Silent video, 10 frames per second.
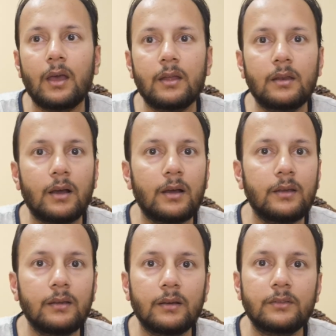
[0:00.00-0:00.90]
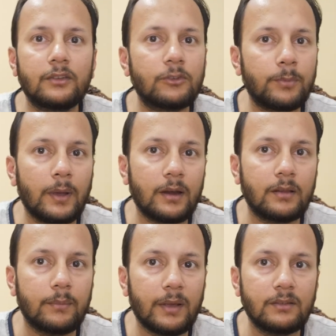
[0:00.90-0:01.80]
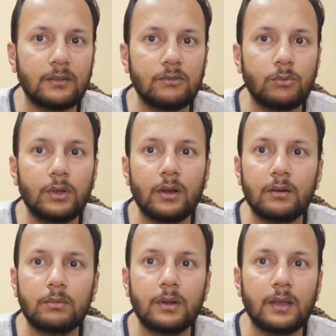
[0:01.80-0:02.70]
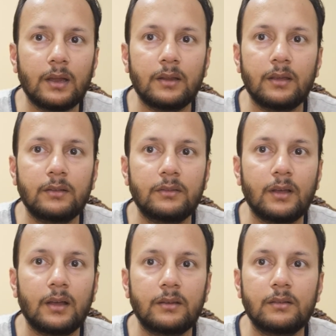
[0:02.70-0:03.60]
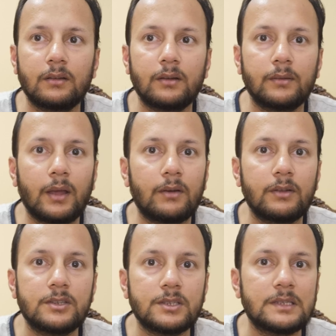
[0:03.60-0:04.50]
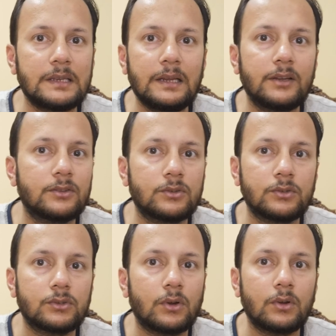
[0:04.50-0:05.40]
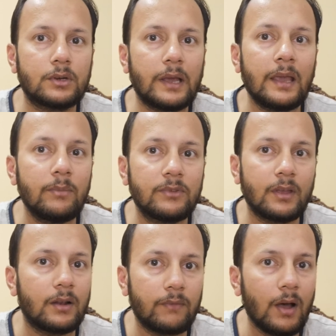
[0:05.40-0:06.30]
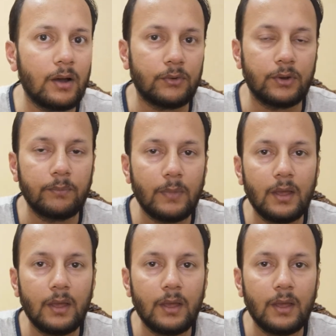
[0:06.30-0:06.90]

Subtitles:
And I suspect the message we are getting is that Harry just needs to sort himself out.